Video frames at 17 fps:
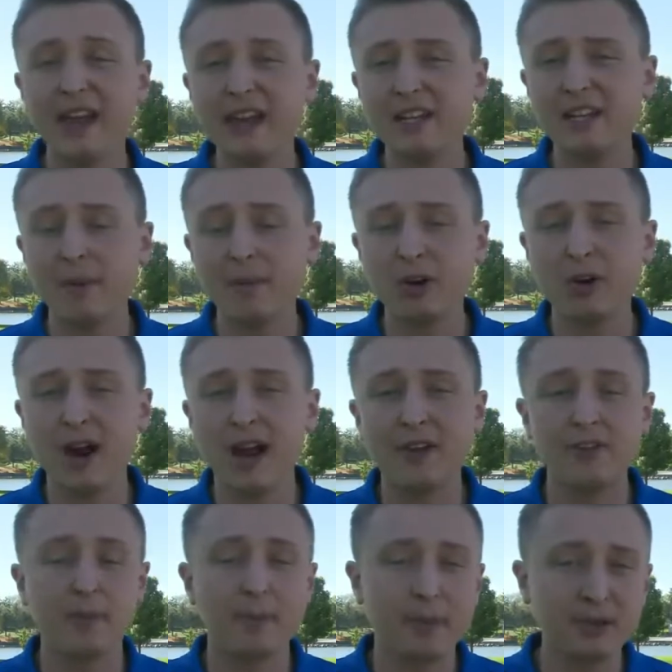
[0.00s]
and
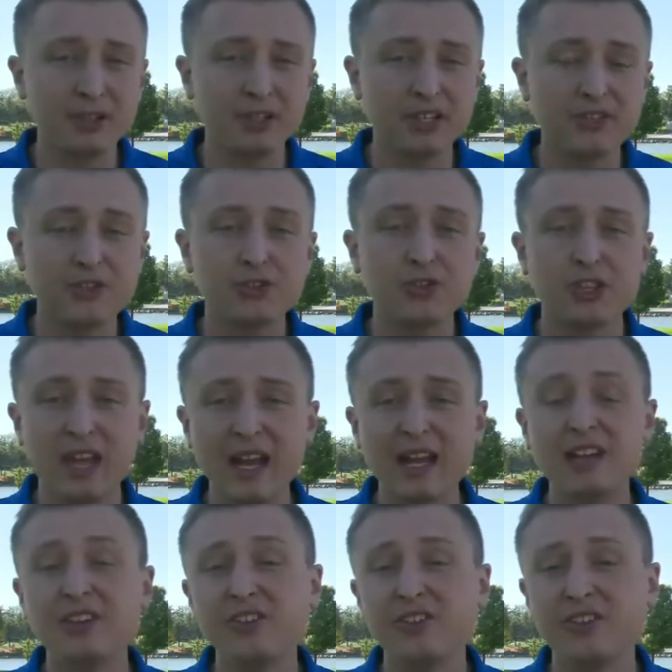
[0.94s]
Democrats' abilities to
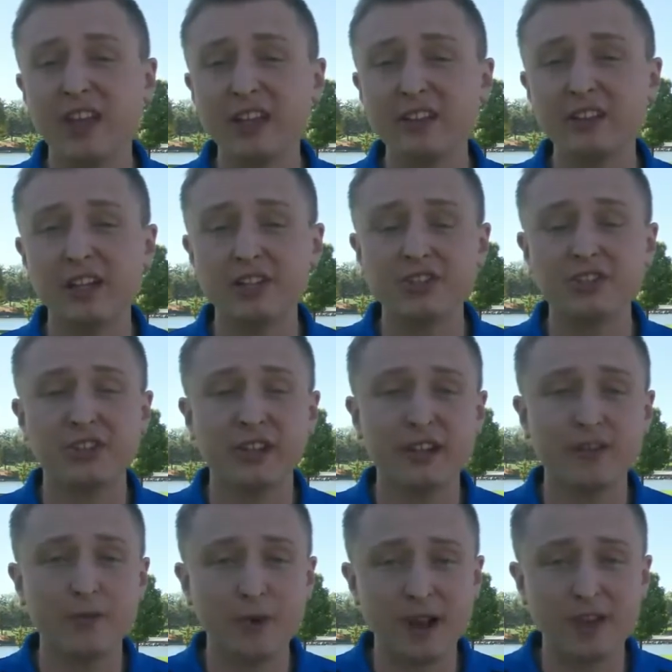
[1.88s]
get into state
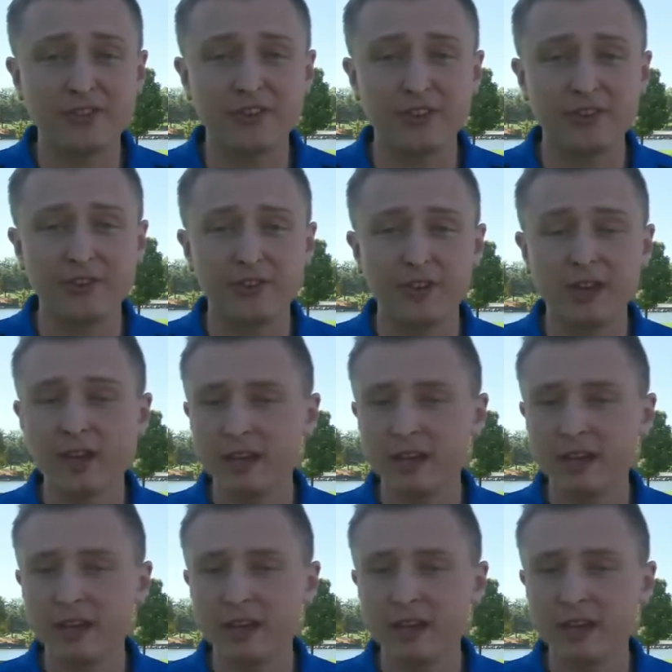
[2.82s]
legislative races.